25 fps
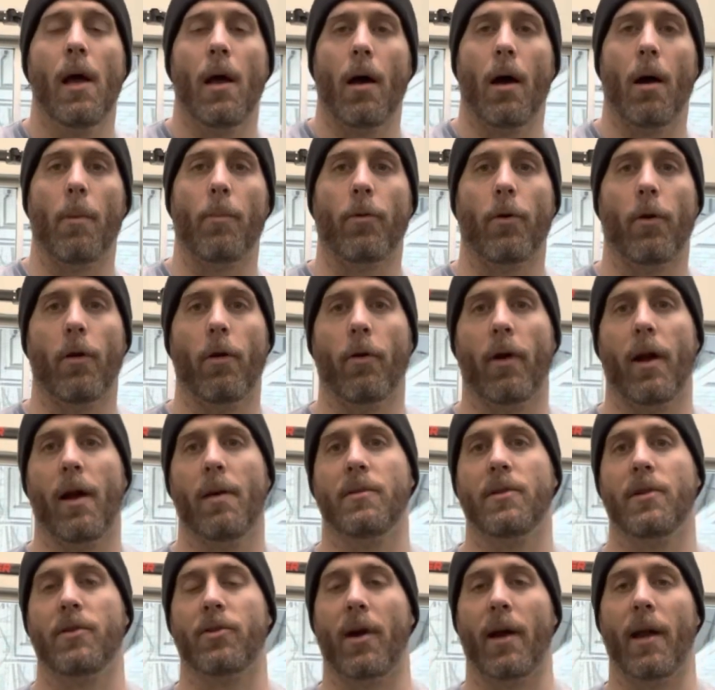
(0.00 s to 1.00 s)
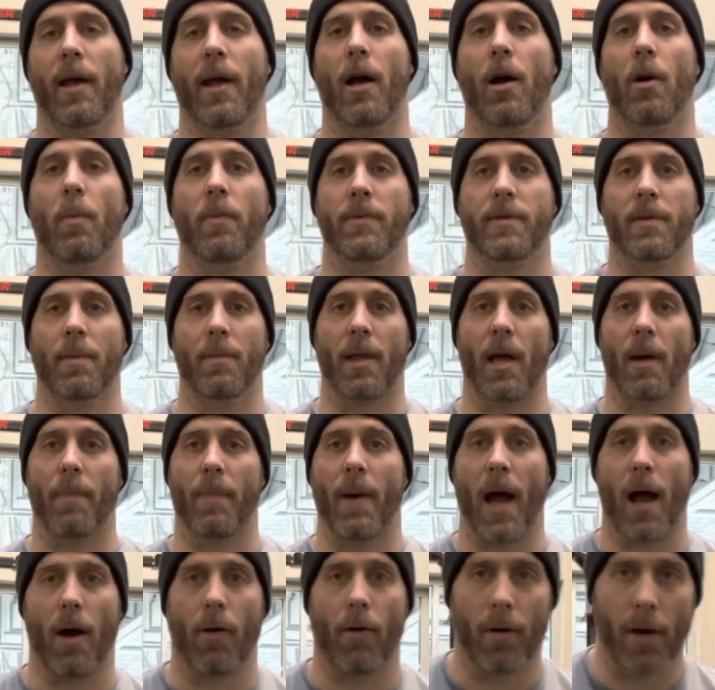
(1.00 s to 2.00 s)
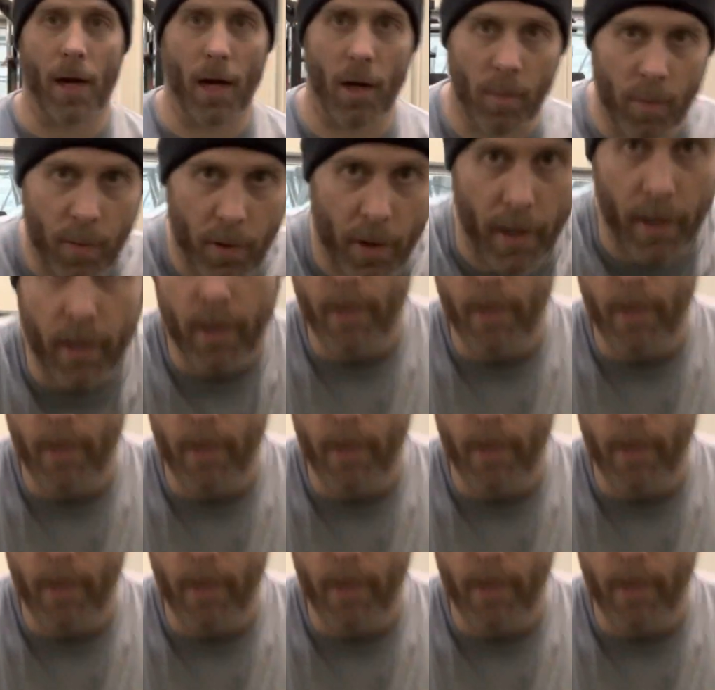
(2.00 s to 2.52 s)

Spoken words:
a program to try to help some of that power output.